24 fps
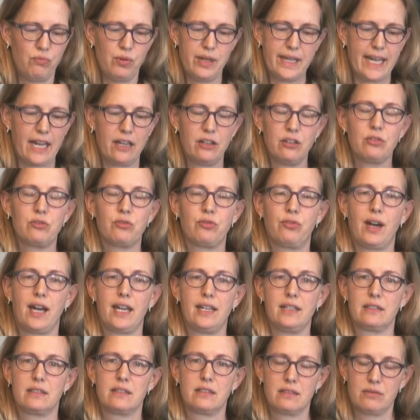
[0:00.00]
we cannot
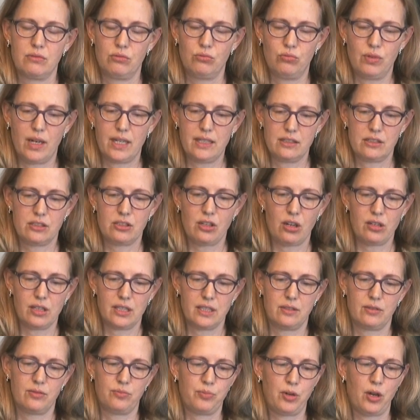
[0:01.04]
find one
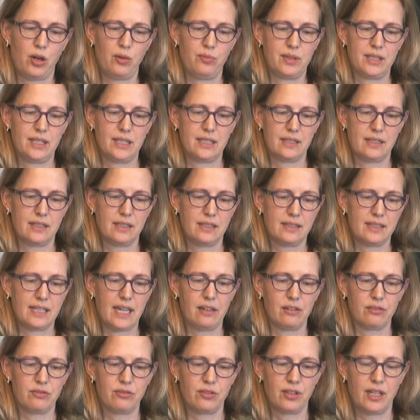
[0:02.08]
solid permanent
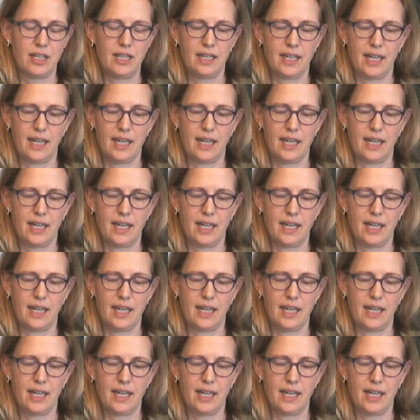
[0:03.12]
self.